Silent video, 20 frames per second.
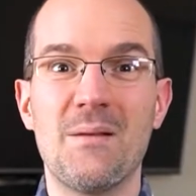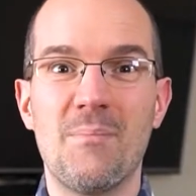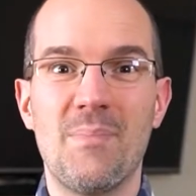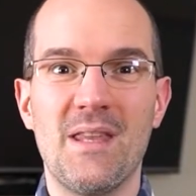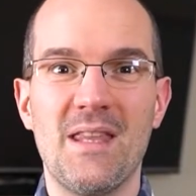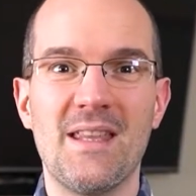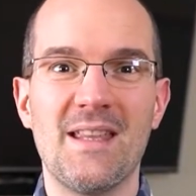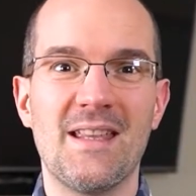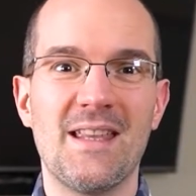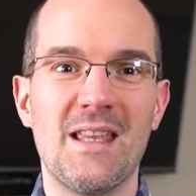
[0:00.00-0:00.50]

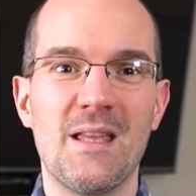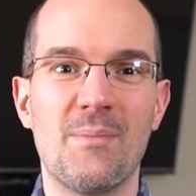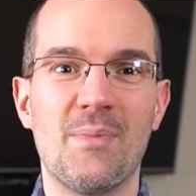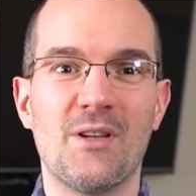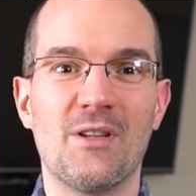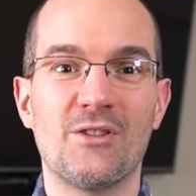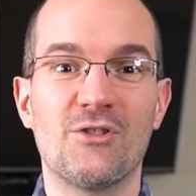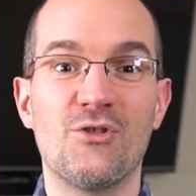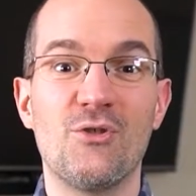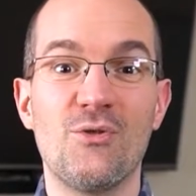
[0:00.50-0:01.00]
being
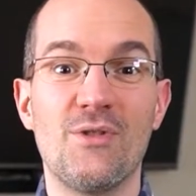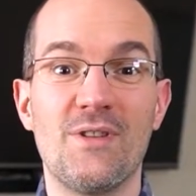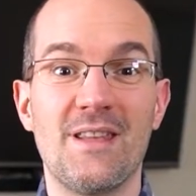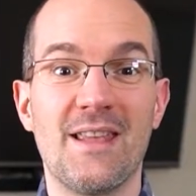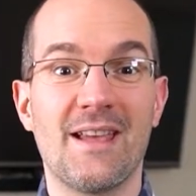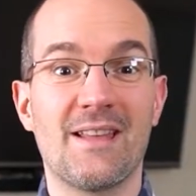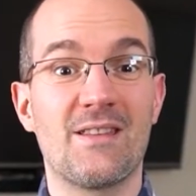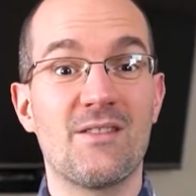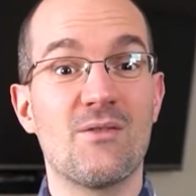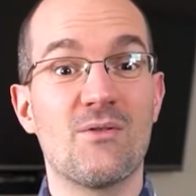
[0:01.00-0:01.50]
able to
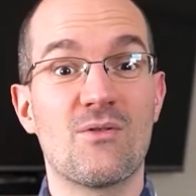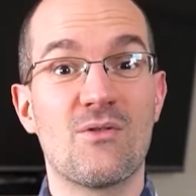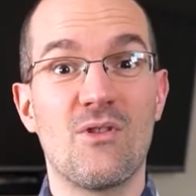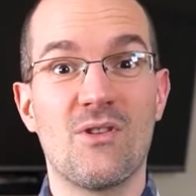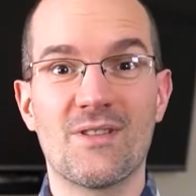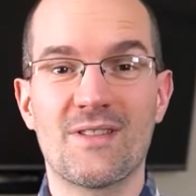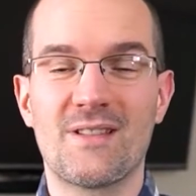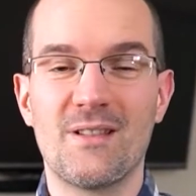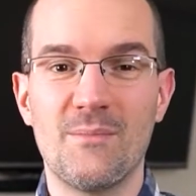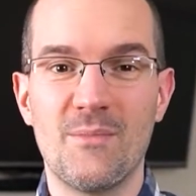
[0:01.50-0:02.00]
get your
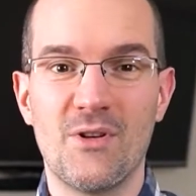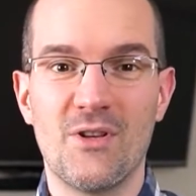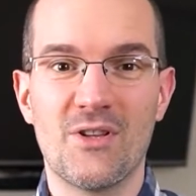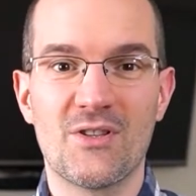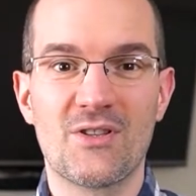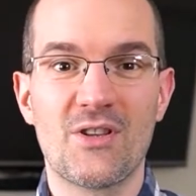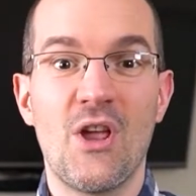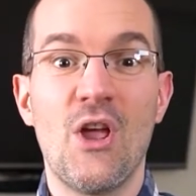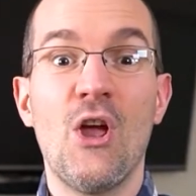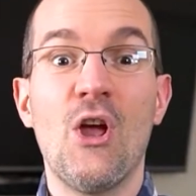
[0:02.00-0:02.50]

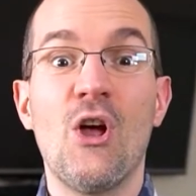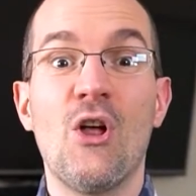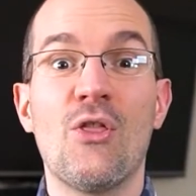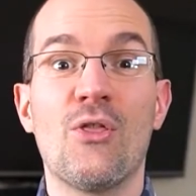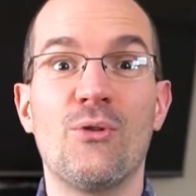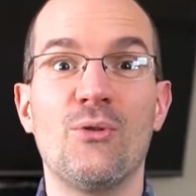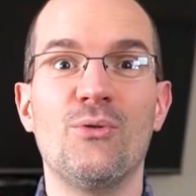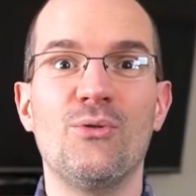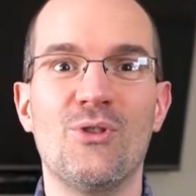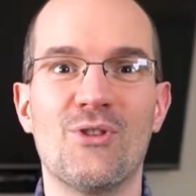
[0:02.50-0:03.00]
customers
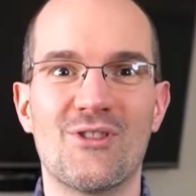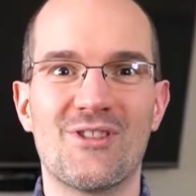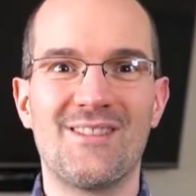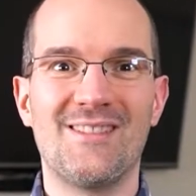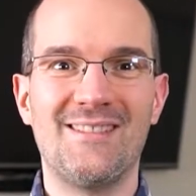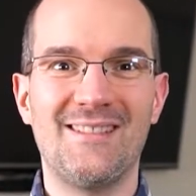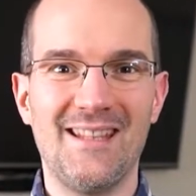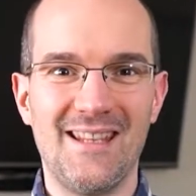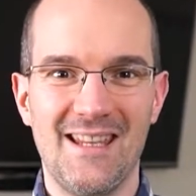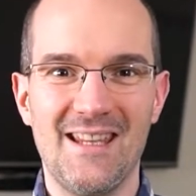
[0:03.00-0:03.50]
through the
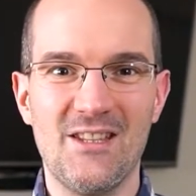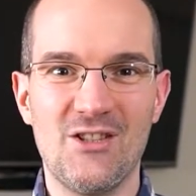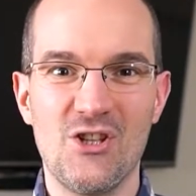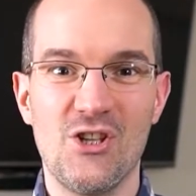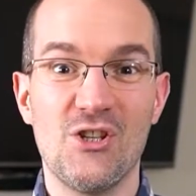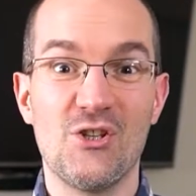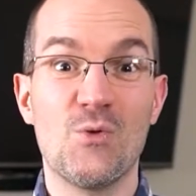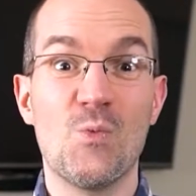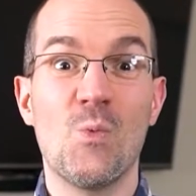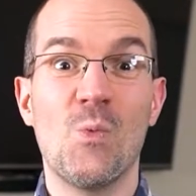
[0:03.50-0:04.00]

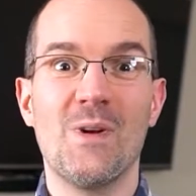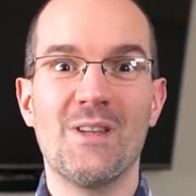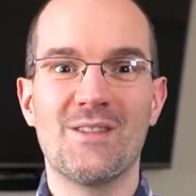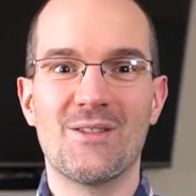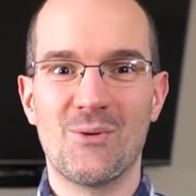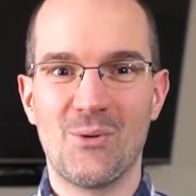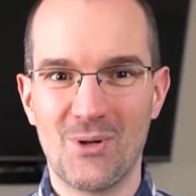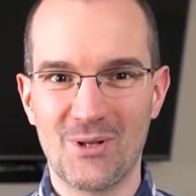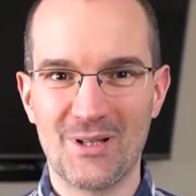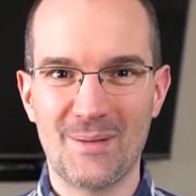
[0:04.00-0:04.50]
stages we
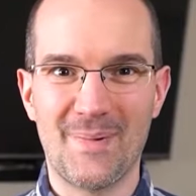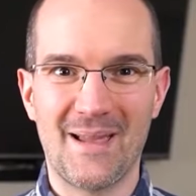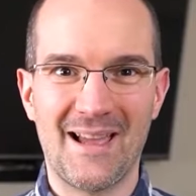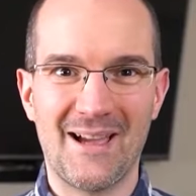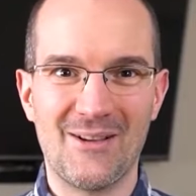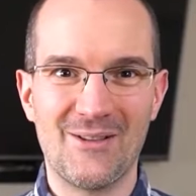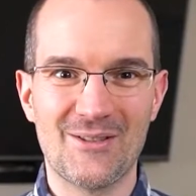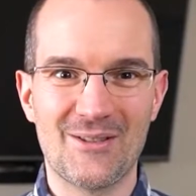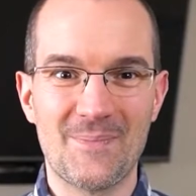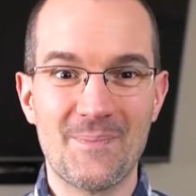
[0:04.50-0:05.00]
talked
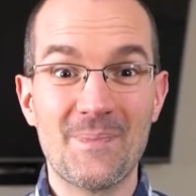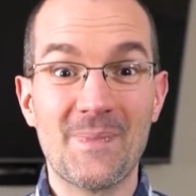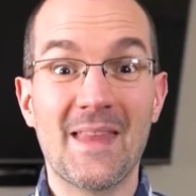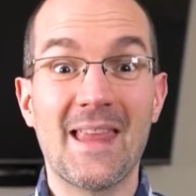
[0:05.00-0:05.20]
about.